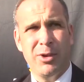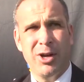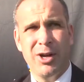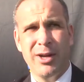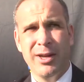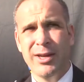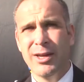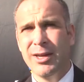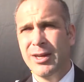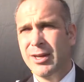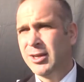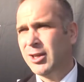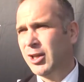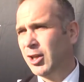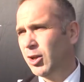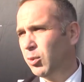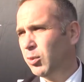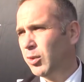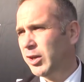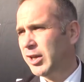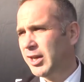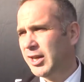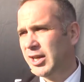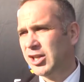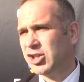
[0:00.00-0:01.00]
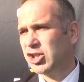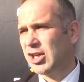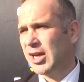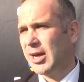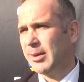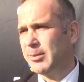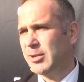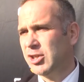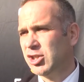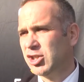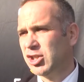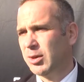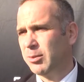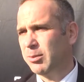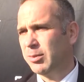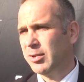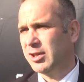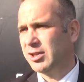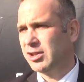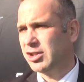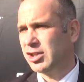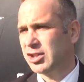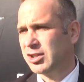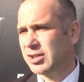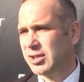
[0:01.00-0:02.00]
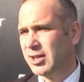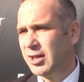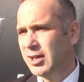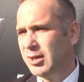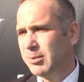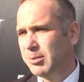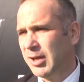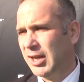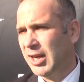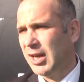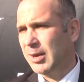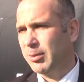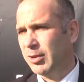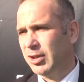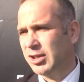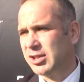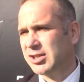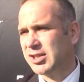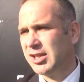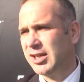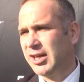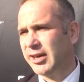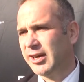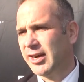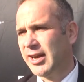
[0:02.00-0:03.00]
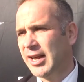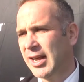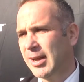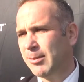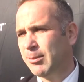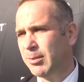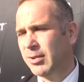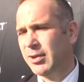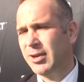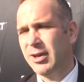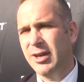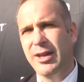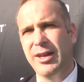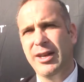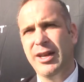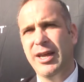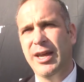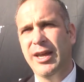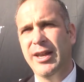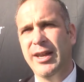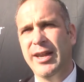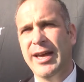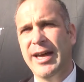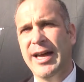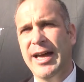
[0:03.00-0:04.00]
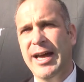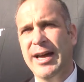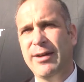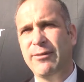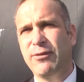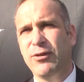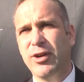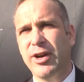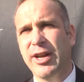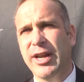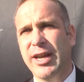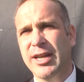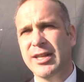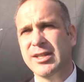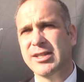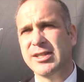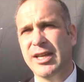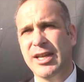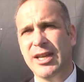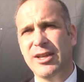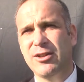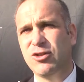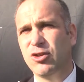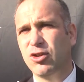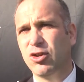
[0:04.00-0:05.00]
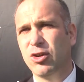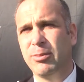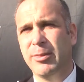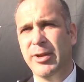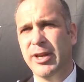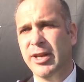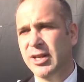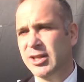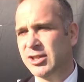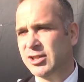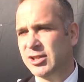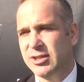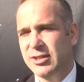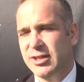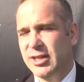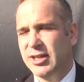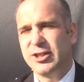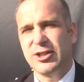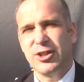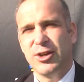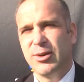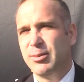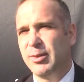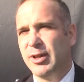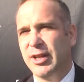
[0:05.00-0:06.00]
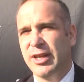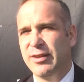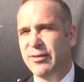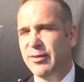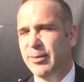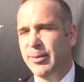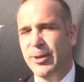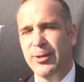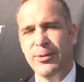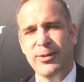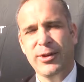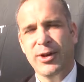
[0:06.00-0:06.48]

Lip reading: But, you know, winning a championship and just being able to see our name in the hat for the NCAA tournament is unbelievable.